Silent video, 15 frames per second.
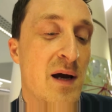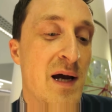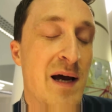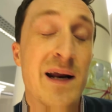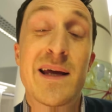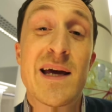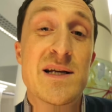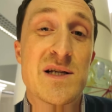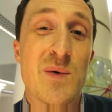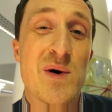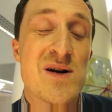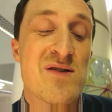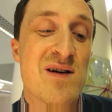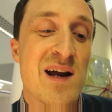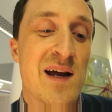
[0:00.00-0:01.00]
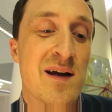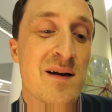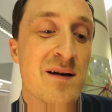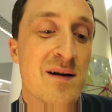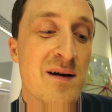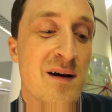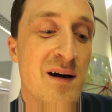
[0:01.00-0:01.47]
in case you're wondering,
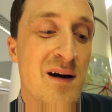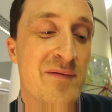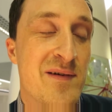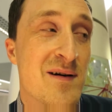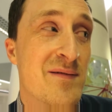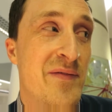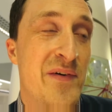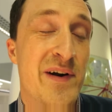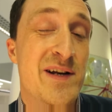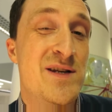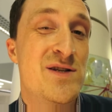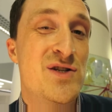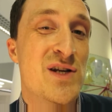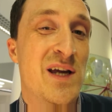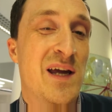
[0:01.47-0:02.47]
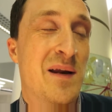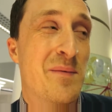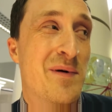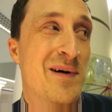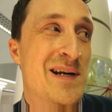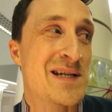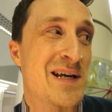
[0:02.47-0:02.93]
I've gone for a chicken
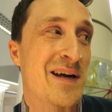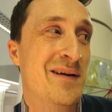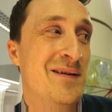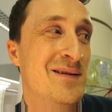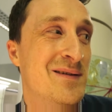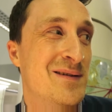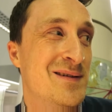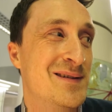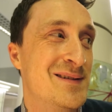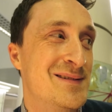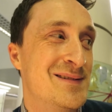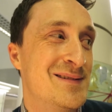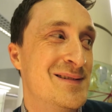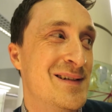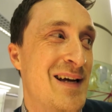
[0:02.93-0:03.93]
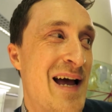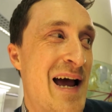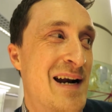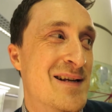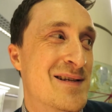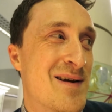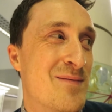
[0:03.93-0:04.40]
burrito.
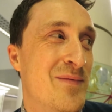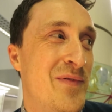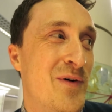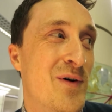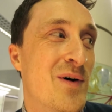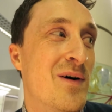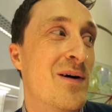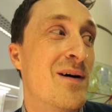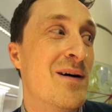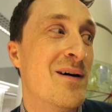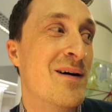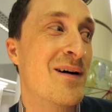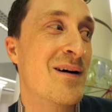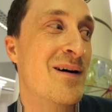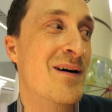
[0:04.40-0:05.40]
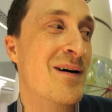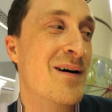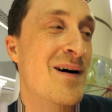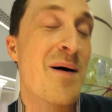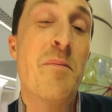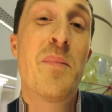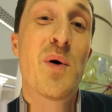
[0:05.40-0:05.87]
Hannah's gone for
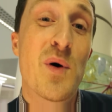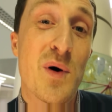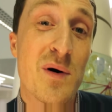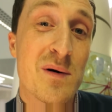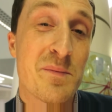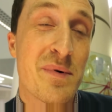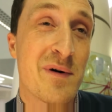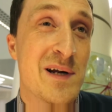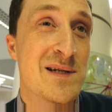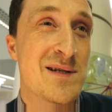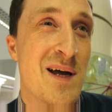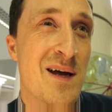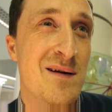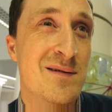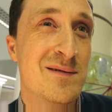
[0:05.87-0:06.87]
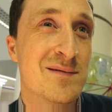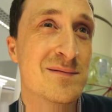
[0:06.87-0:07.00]
pork burrito.